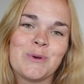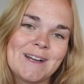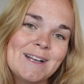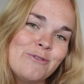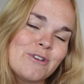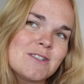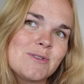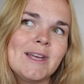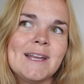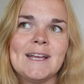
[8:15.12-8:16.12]
really
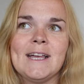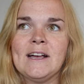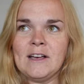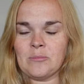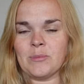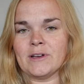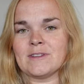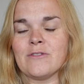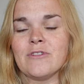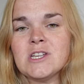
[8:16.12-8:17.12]
frustrating. But
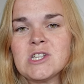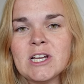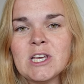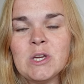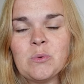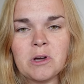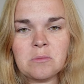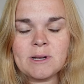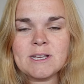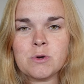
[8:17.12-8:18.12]
eventually one
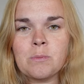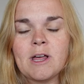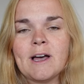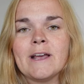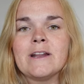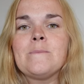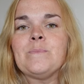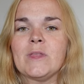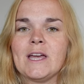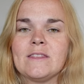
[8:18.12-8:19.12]
place replied
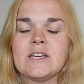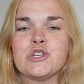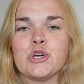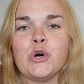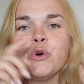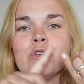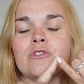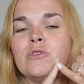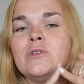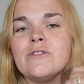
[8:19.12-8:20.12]
and they showed
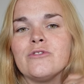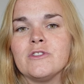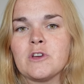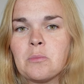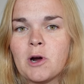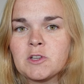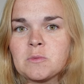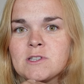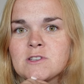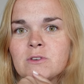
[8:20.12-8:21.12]
2 different
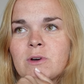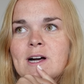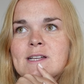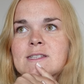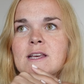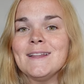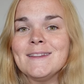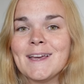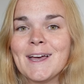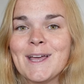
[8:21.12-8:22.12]
apartments to us. In
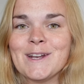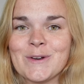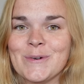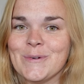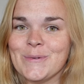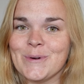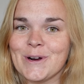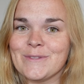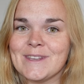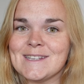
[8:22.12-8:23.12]
the end, one
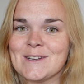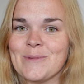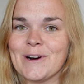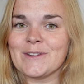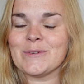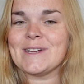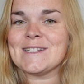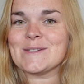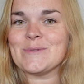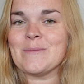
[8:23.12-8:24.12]
of these
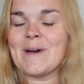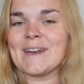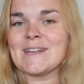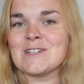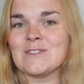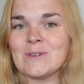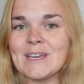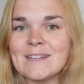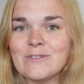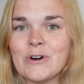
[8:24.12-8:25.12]
apartments we managed to
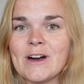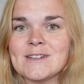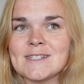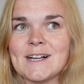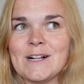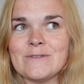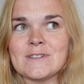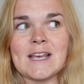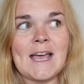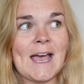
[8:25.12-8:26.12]
get for ourselves.
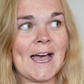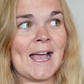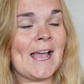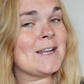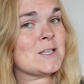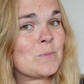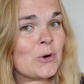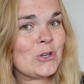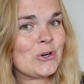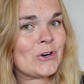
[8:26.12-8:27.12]
And
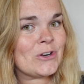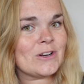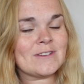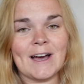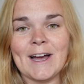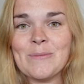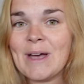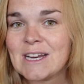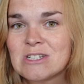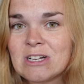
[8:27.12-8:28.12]
spoiler alert, I'm
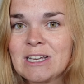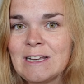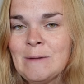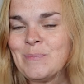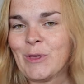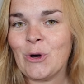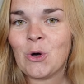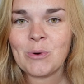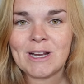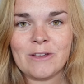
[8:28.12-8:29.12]
actually
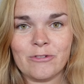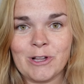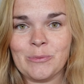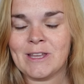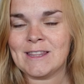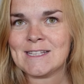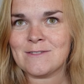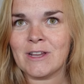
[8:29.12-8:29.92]
already filming this